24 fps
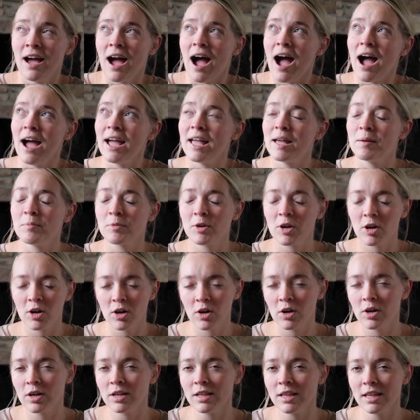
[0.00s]
I am
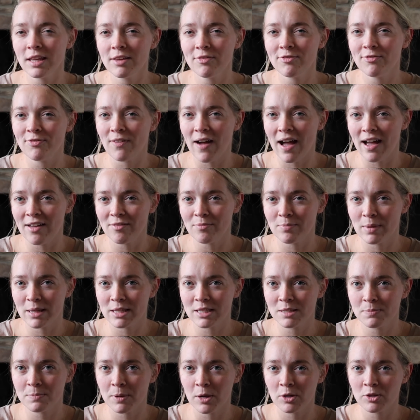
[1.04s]
currently five
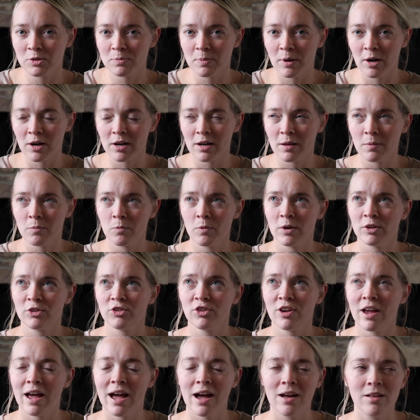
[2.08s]
months postpartum which
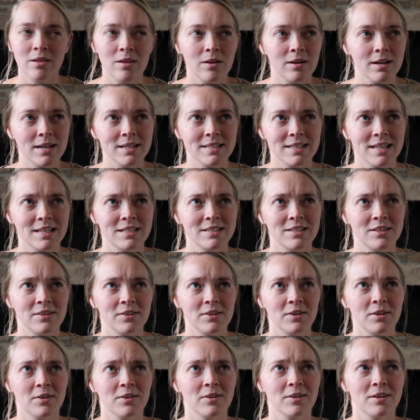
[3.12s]
how long is it until
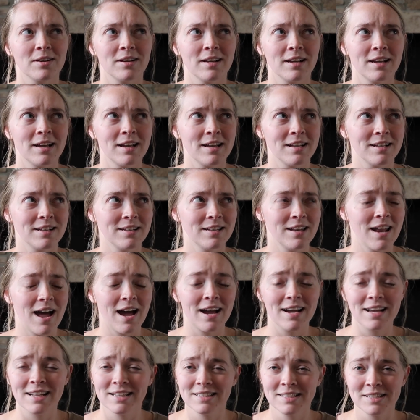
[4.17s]
you're
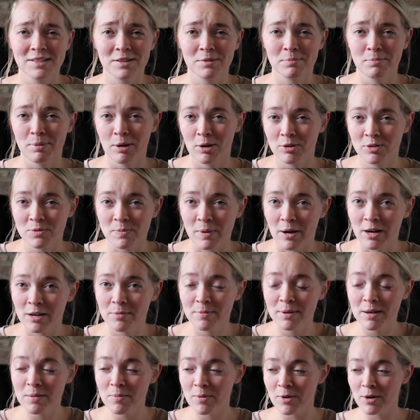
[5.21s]
not considered
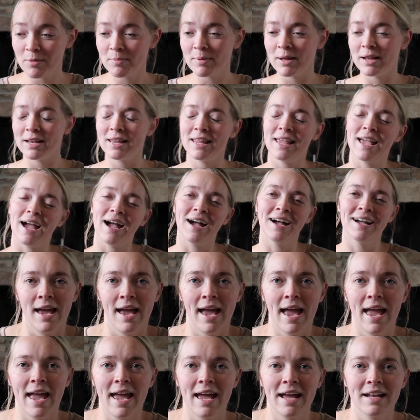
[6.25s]
postpartum anymore, but yeah.
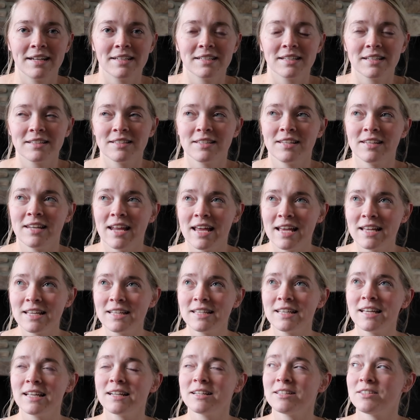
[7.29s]
And
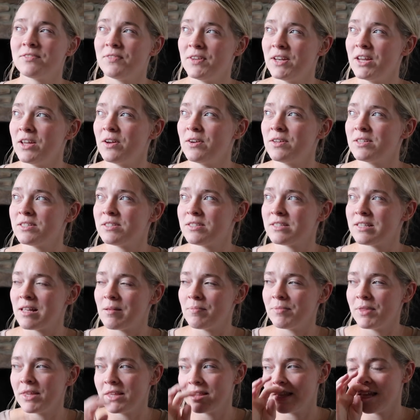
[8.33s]
today's video is
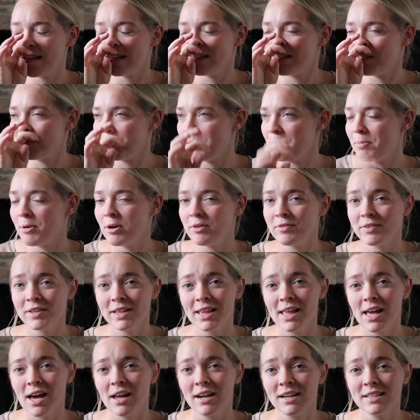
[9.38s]
something that, to be
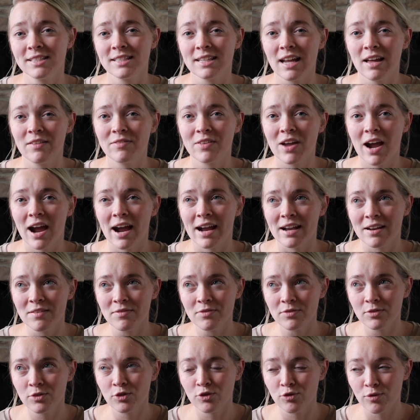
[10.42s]
perfectly honest, I've kind
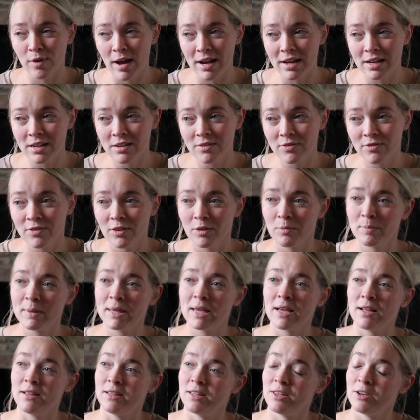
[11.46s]
of dreaded
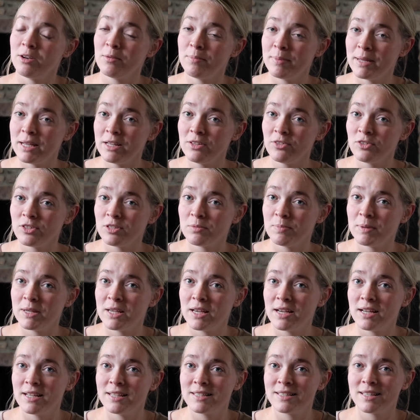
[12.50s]
filming a little bit just
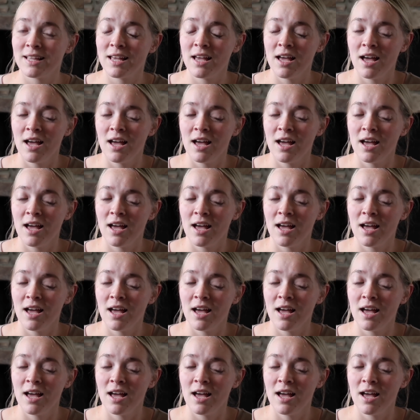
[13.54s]
because